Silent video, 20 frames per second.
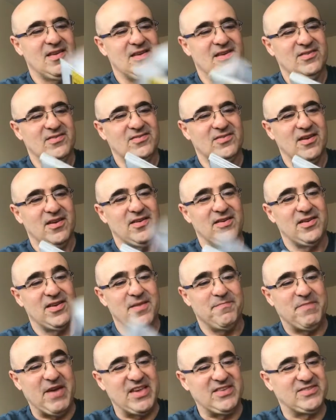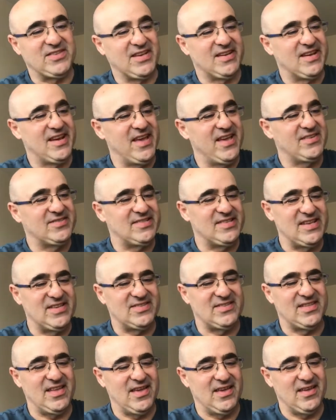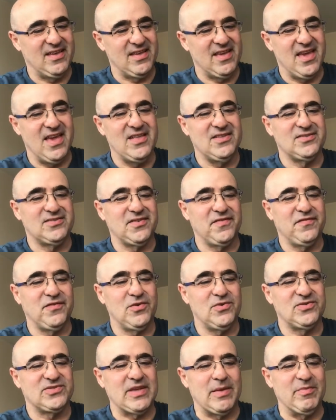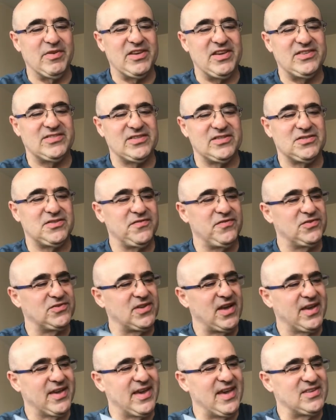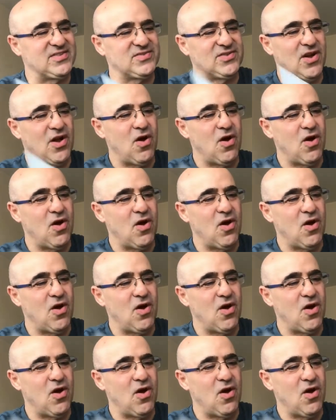So basically it's listing interviews. Some of these interviews, I guess, are